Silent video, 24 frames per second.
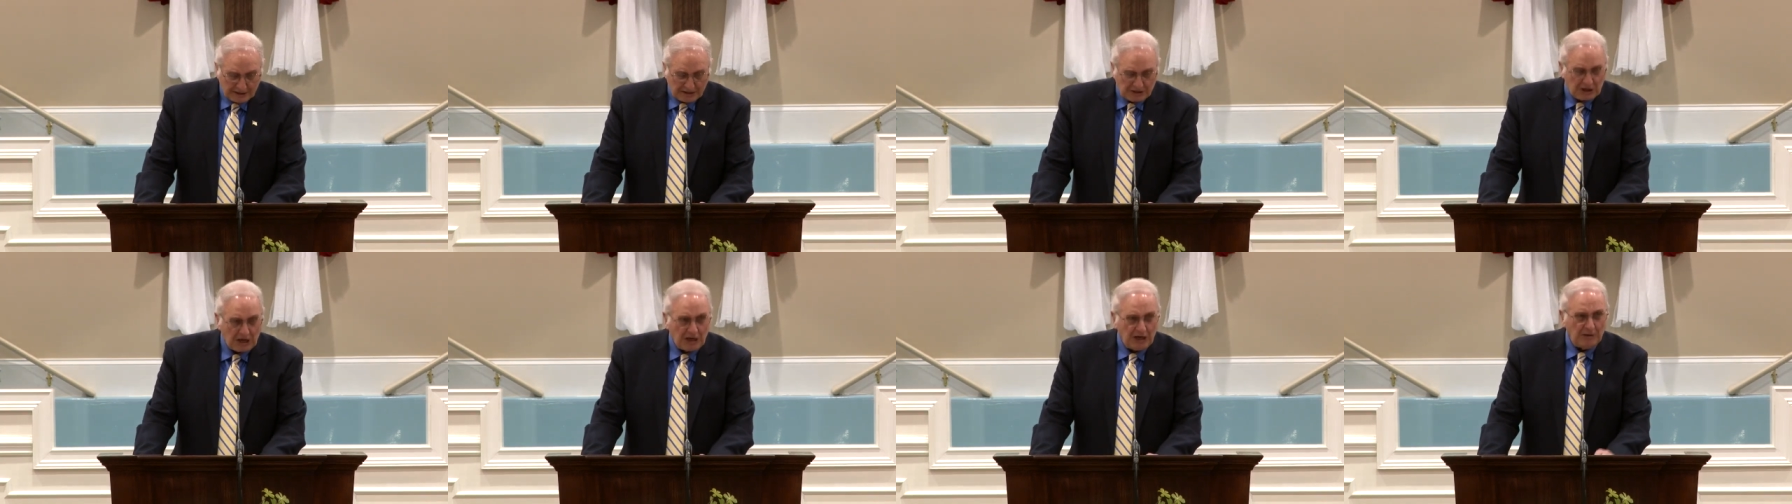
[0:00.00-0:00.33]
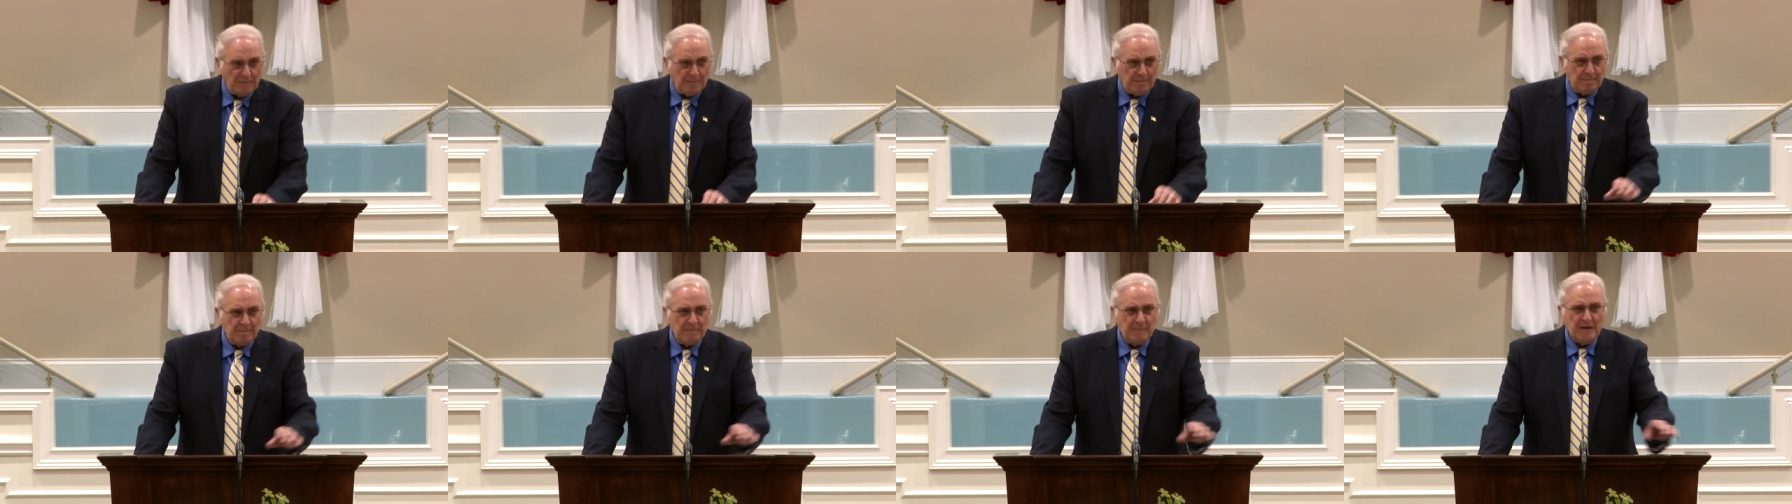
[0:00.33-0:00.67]
to
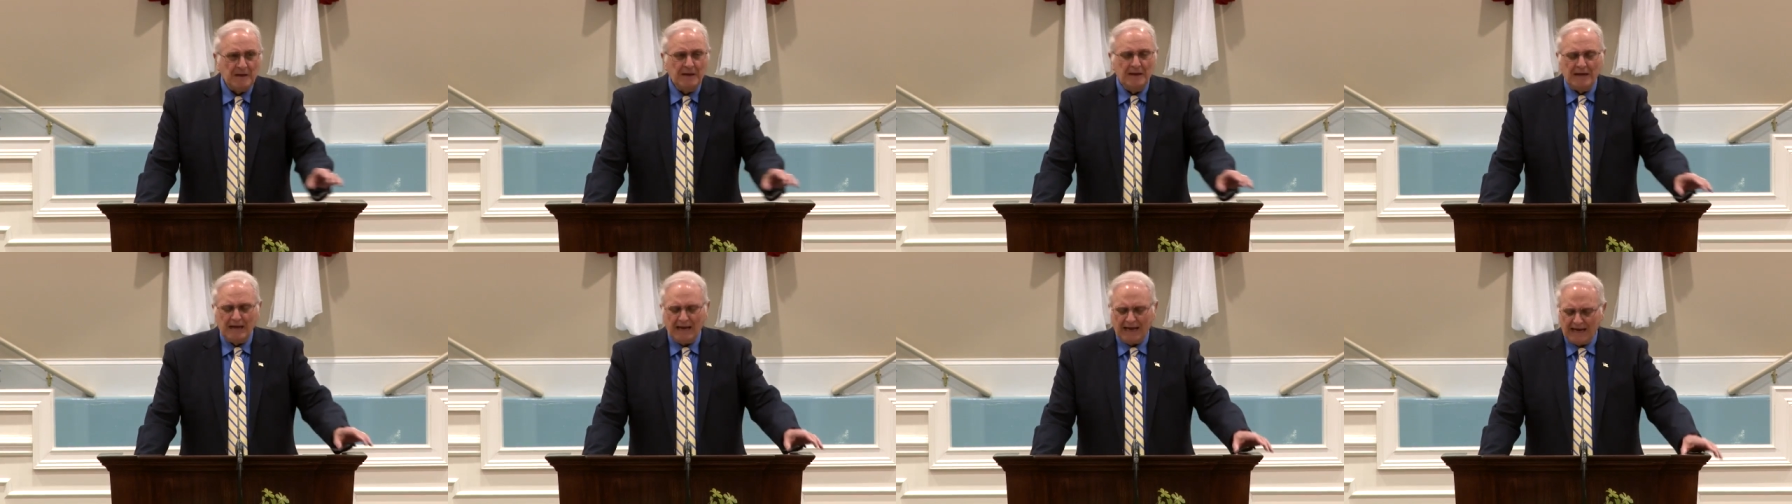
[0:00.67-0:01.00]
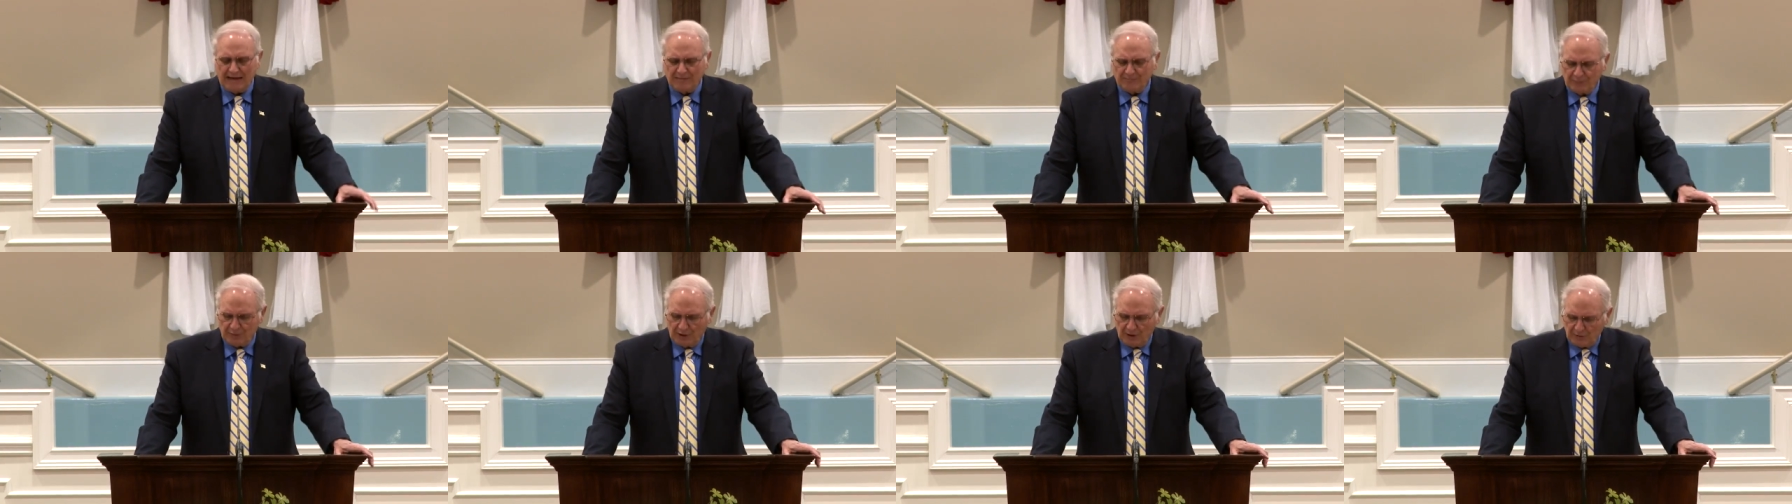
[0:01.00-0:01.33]
come
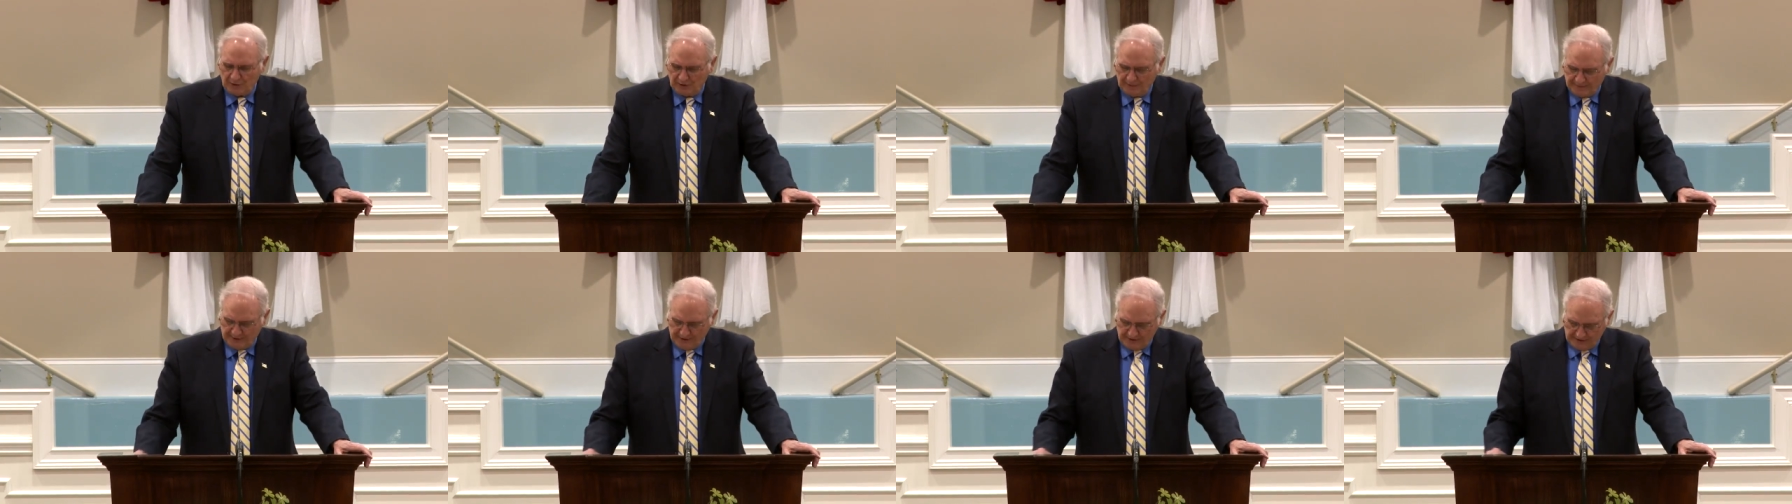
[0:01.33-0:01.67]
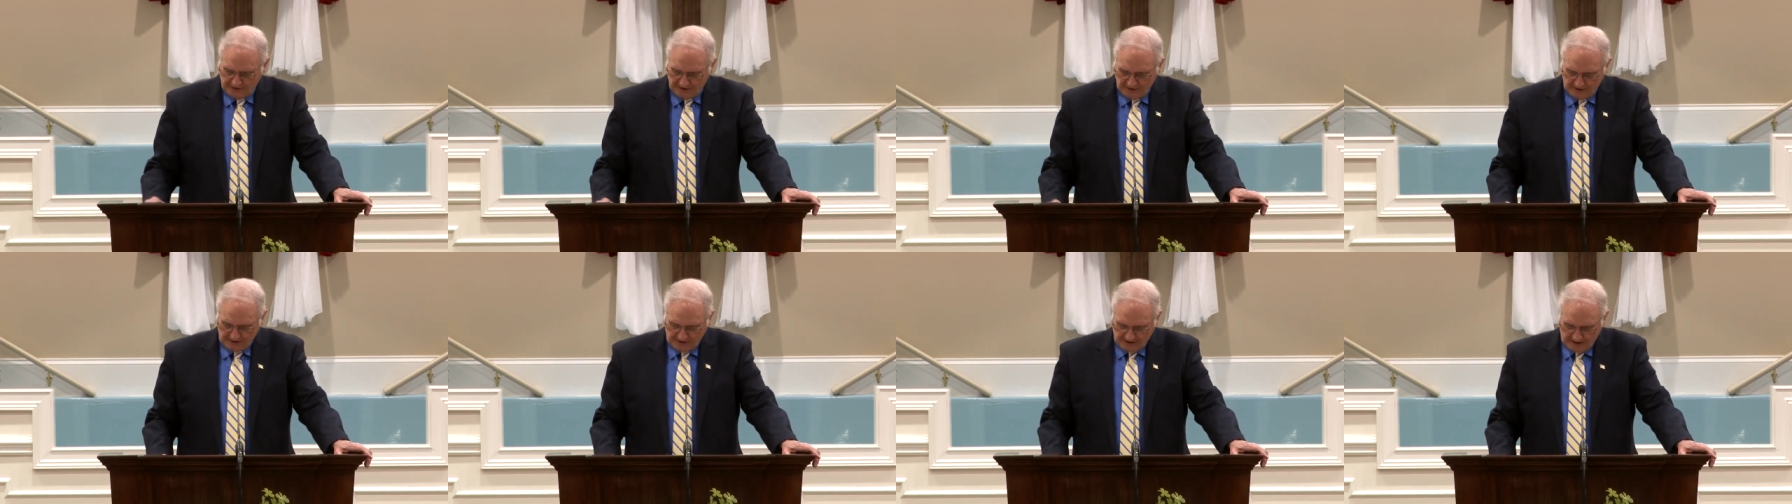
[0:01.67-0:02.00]
and blow
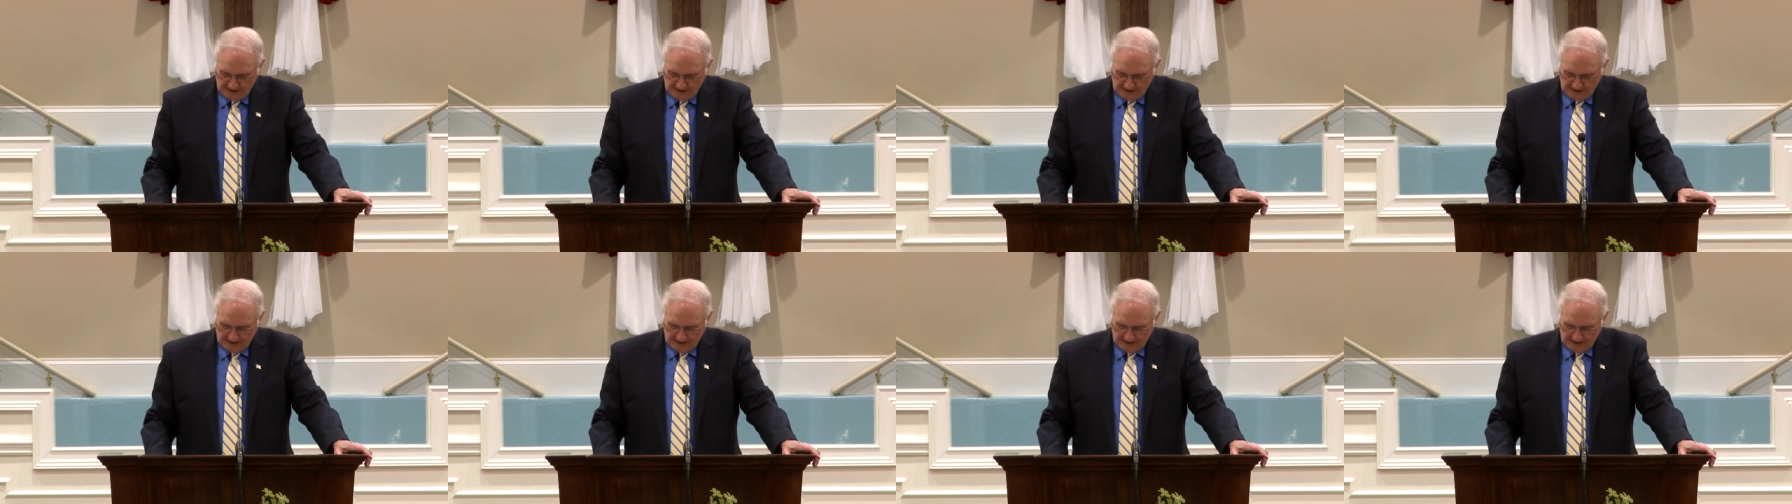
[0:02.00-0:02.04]
upon her